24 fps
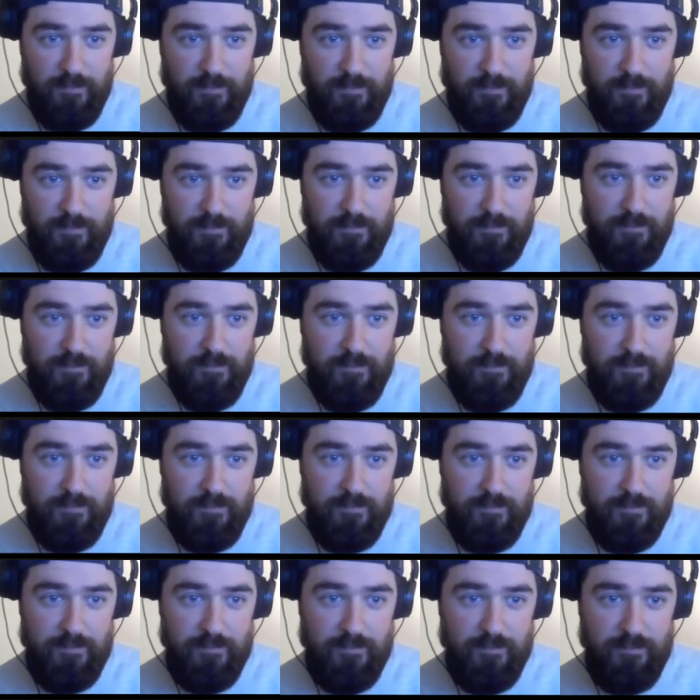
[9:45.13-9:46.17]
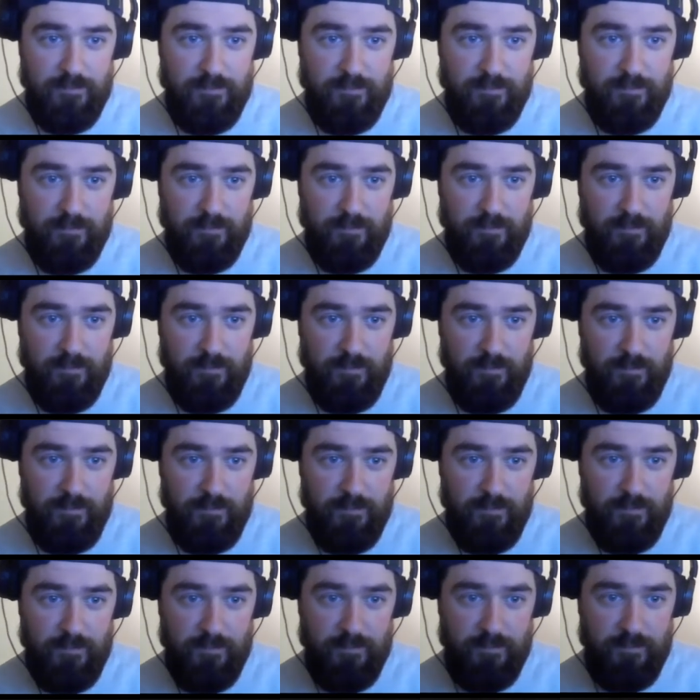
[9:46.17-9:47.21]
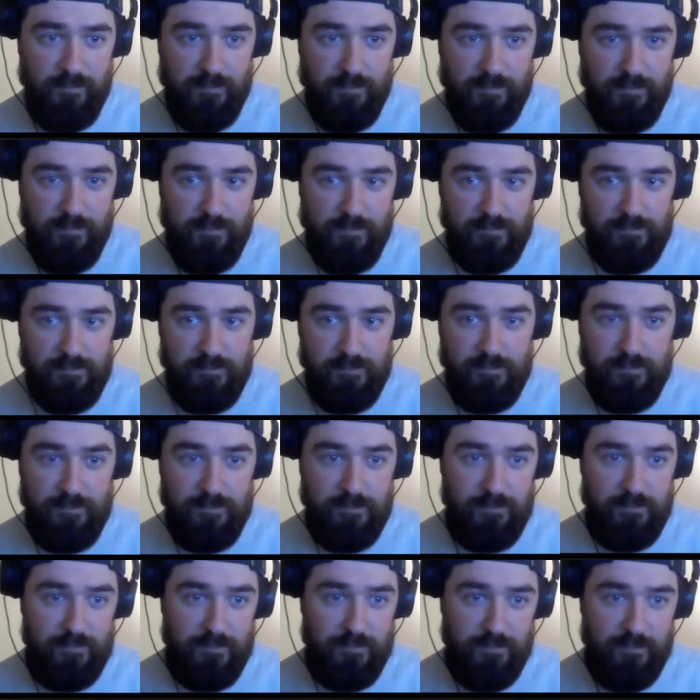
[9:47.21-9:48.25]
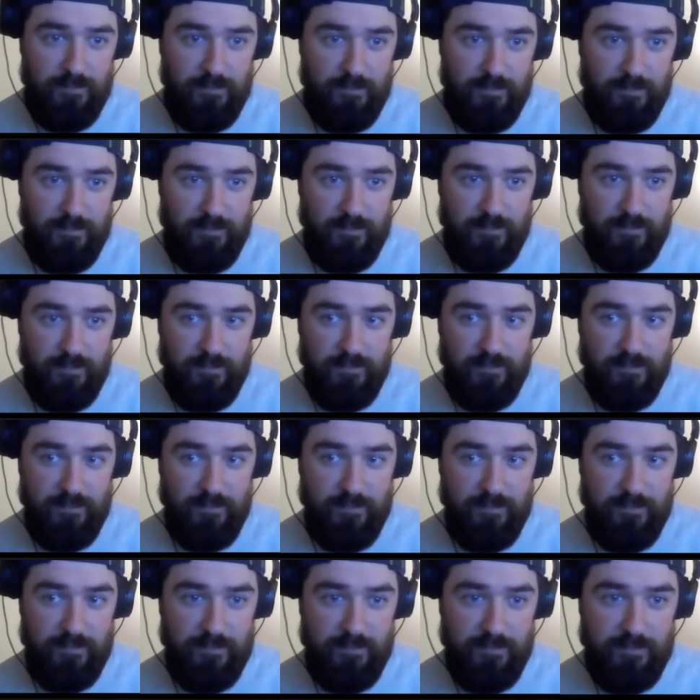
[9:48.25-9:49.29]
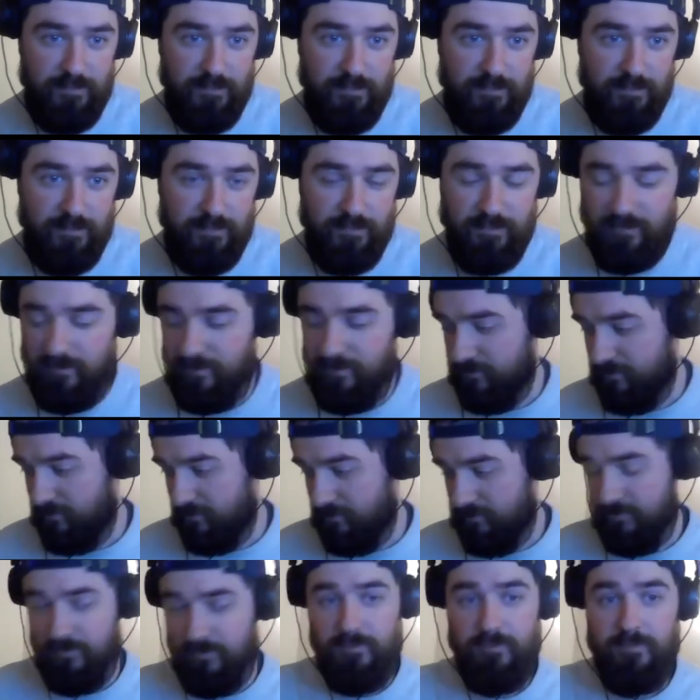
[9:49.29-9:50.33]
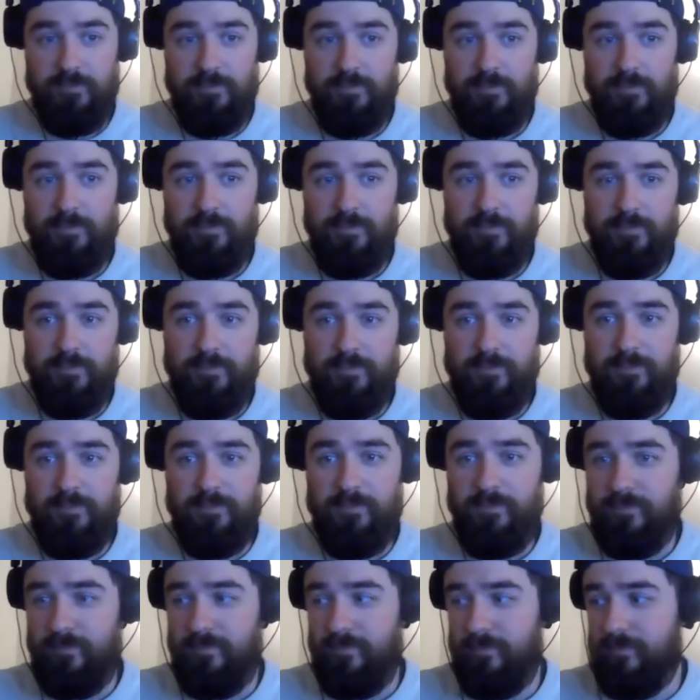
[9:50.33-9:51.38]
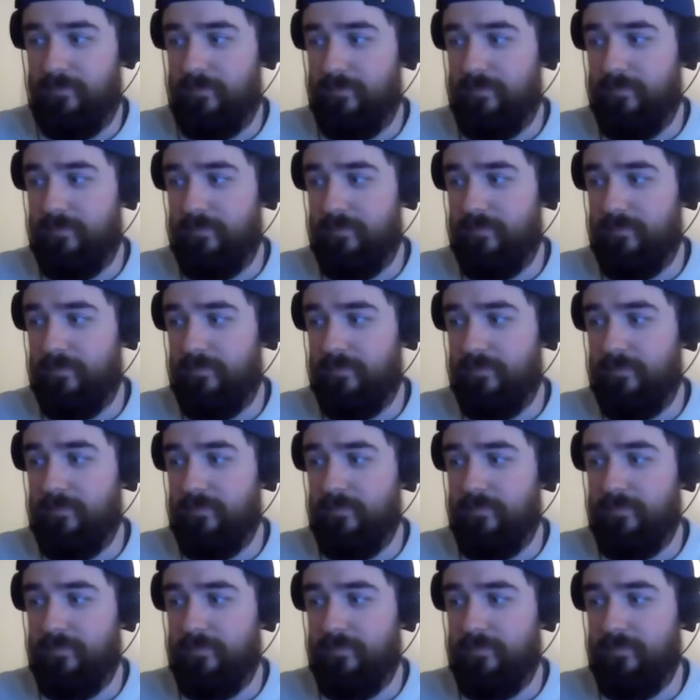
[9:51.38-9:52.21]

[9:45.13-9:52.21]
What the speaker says: No words are spoken by the person on screen.